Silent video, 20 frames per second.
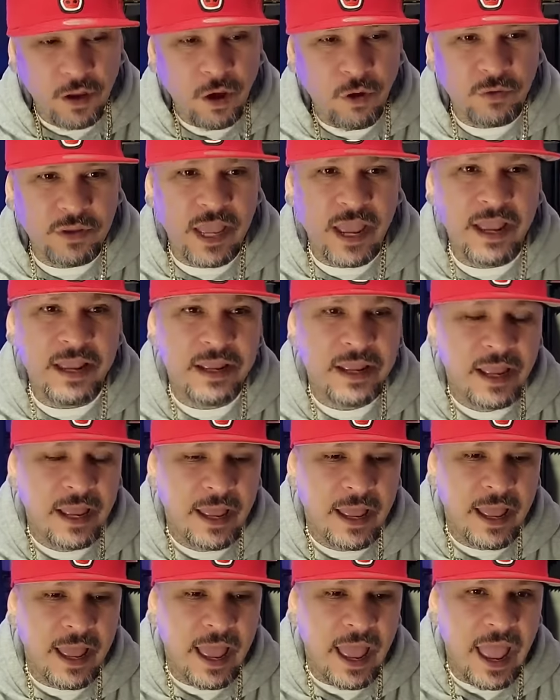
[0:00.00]
okay?
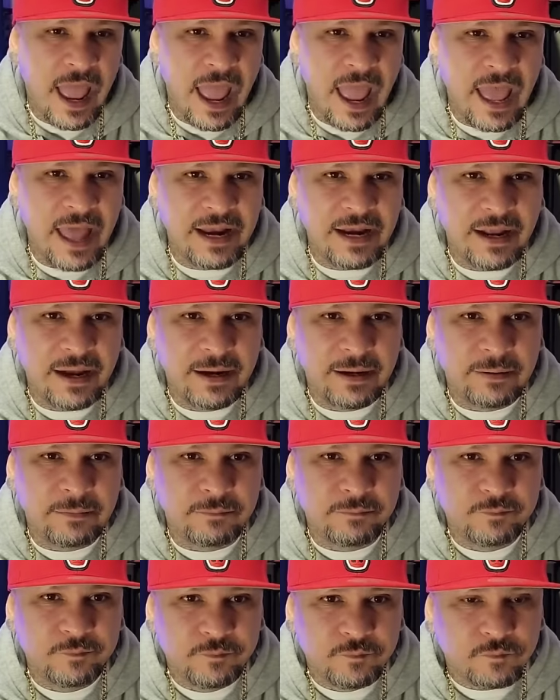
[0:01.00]

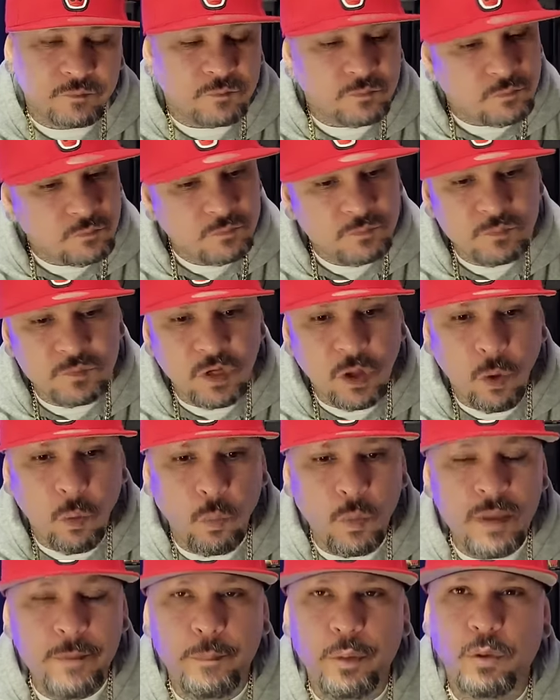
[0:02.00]
And
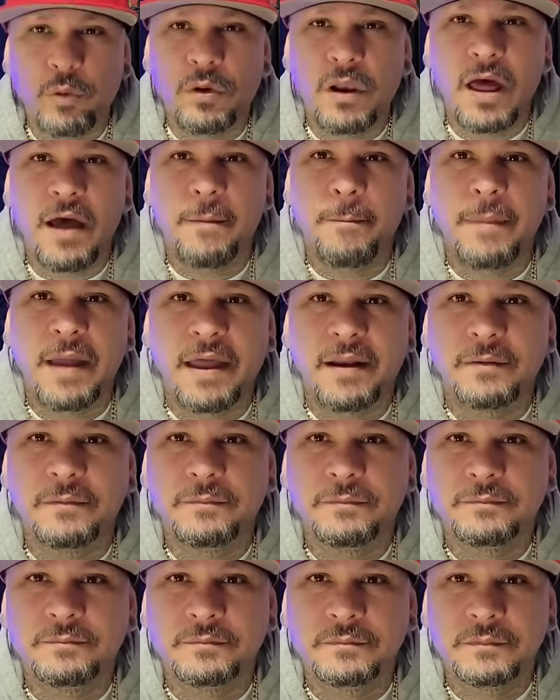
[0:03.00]
we pull up,
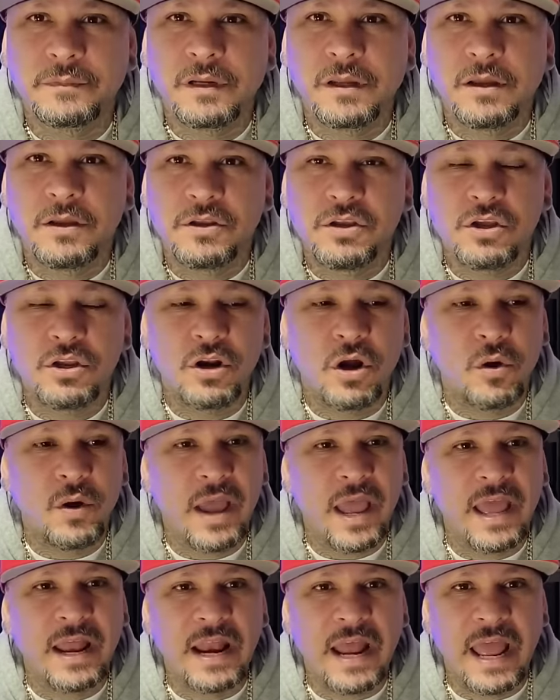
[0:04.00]
man. You know,
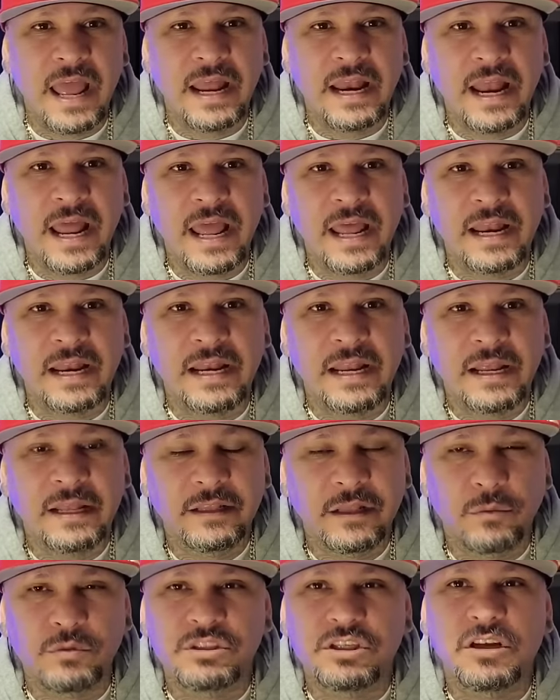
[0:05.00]
and
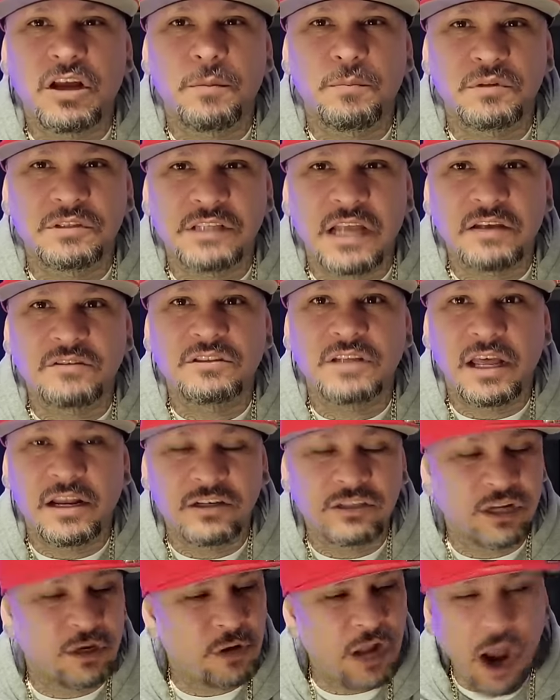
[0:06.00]
there was a couple
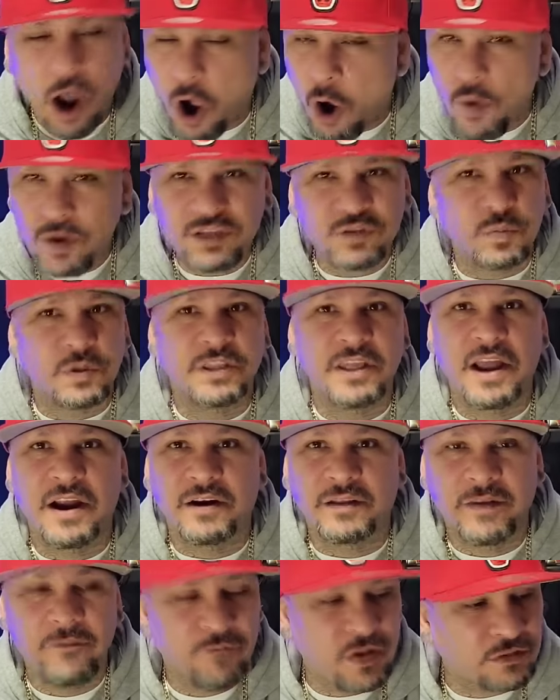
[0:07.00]
Southsiders there. They always were
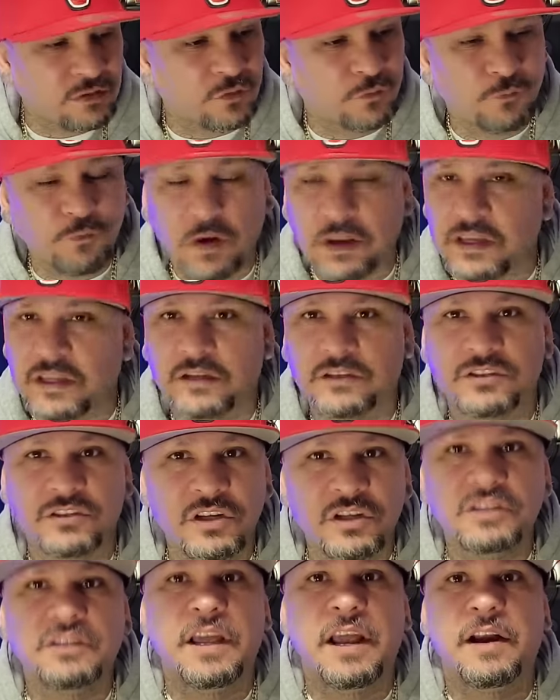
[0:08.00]
there. They about to fucking
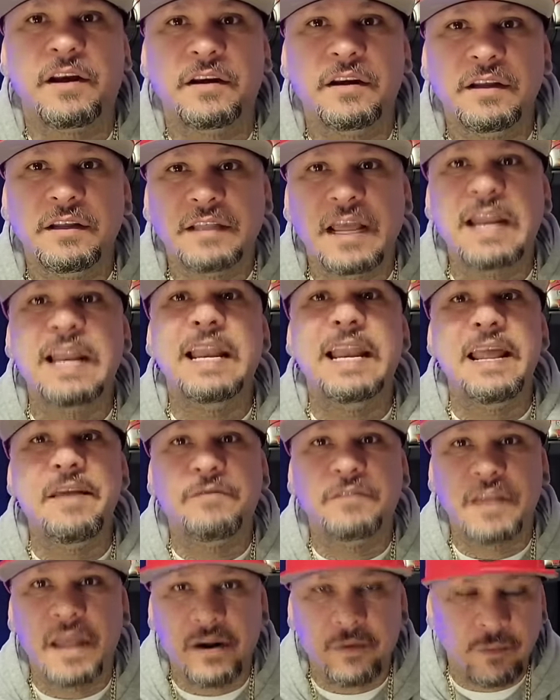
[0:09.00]
stood there. They
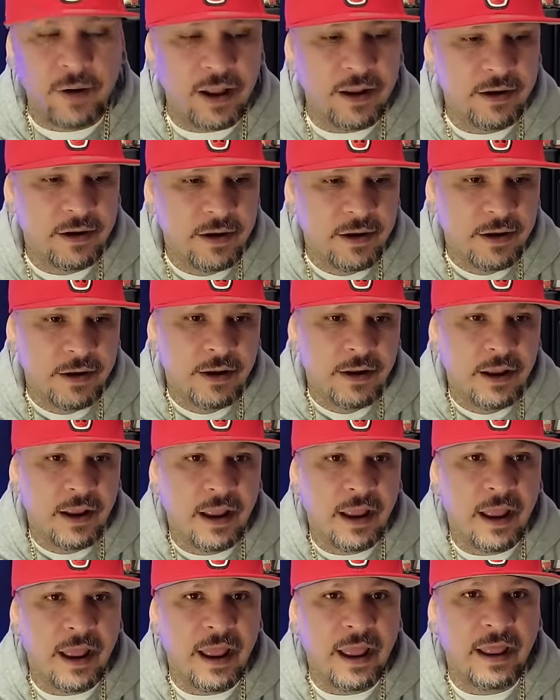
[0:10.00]
lived there, right?
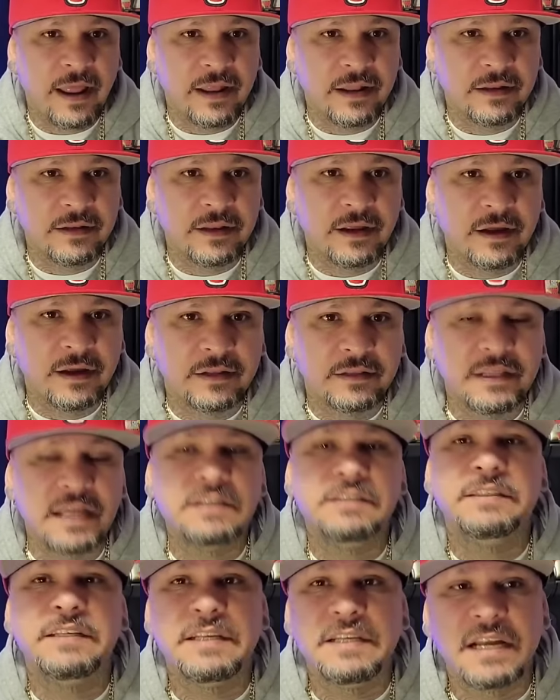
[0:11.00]
And
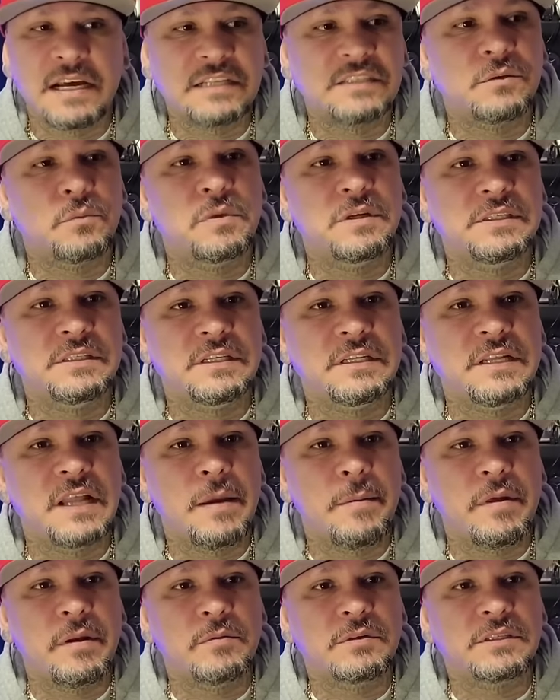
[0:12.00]
they seen us, and we seen
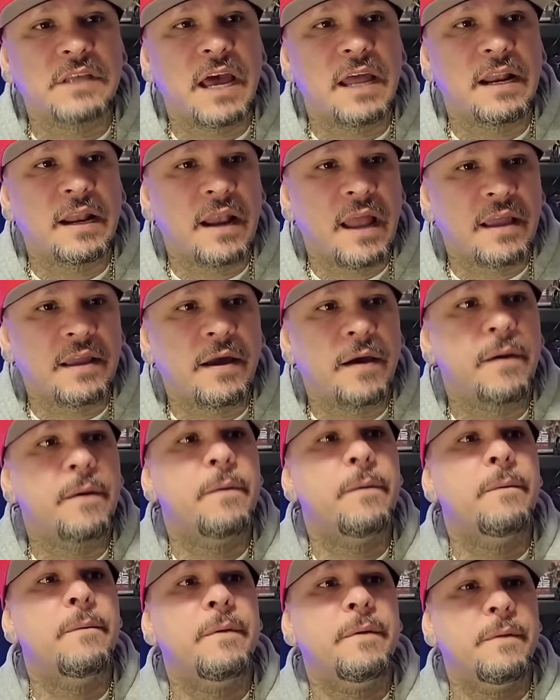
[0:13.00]
them, and it was kind of like a
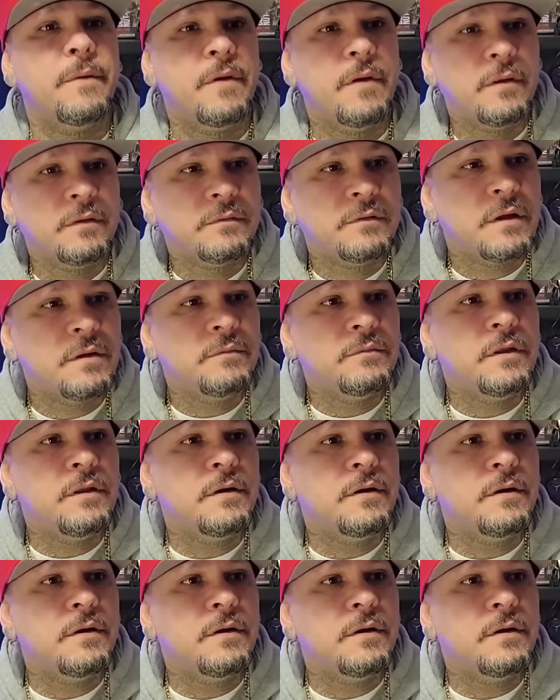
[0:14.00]
like